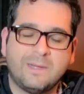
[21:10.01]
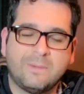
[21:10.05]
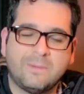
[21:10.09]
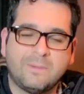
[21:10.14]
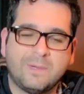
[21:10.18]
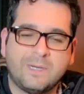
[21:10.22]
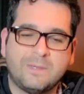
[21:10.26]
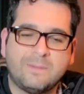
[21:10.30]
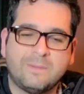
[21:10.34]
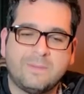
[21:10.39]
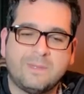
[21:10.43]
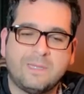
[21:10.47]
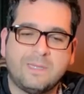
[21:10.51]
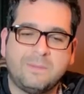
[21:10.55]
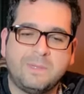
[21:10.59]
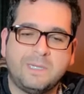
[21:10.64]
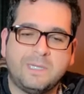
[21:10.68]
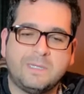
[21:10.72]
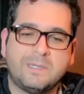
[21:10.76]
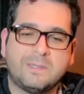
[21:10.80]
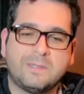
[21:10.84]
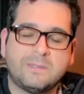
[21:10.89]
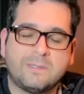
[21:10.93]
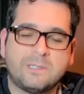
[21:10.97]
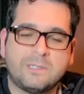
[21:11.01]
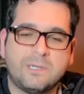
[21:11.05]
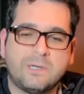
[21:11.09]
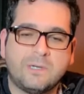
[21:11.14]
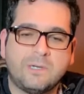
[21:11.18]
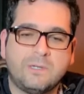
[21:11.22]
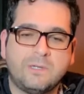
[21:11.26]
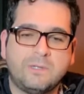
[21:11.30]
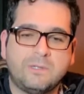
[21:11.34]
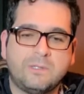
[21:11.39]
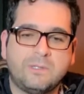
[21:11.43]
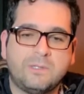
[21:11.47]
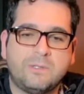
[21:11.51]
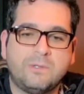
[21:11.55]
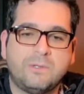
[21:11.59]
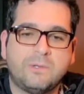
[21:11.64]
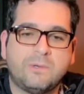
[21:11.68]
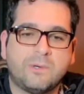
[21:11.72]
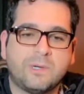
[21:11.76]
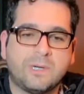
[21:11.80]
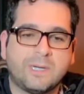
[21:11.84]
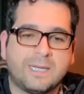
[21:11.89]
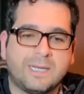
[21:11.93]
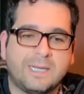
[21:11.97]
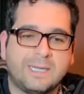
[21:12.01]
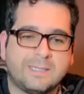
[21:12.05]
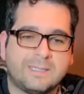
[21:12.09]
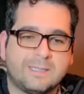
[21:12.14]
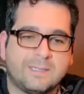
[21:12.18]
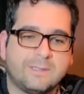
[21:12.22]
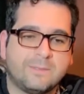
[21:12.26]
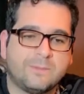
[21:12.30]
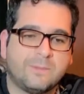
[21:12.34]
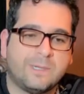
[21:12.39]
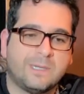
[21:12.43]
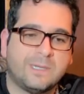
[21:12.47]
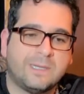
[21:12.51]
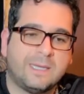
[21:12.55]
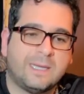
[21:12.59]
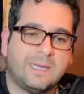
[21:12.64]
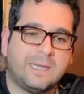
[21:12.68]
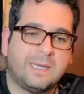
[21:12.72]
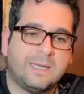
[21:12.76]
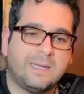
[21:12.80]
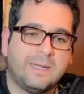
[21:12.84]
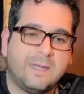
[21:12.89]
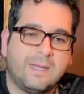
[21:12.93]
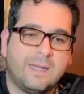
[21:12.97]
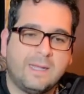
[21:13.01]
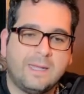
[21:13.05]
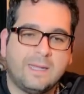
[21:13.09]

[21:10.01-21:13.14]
Well, let me show you 2 court cases where they